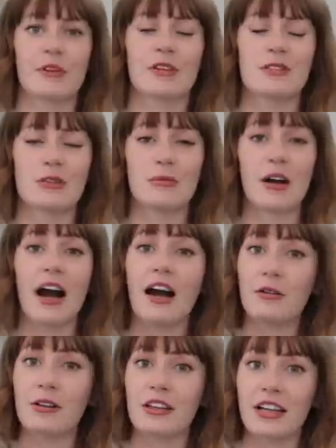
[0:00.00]
So I
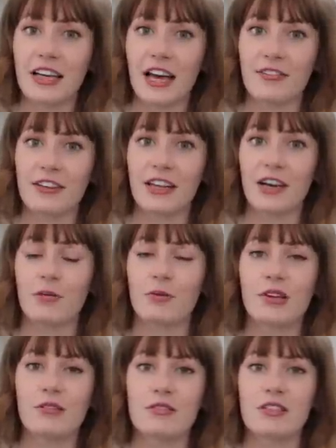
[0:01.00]
really like having that.
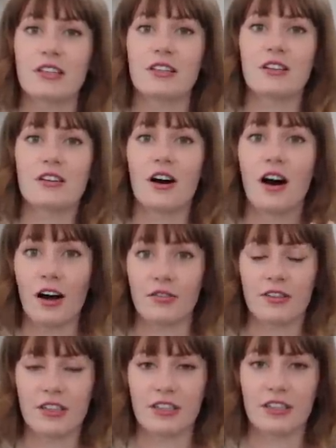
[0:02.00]
We use it
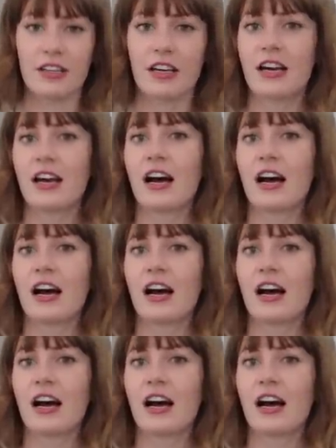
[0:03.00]
often.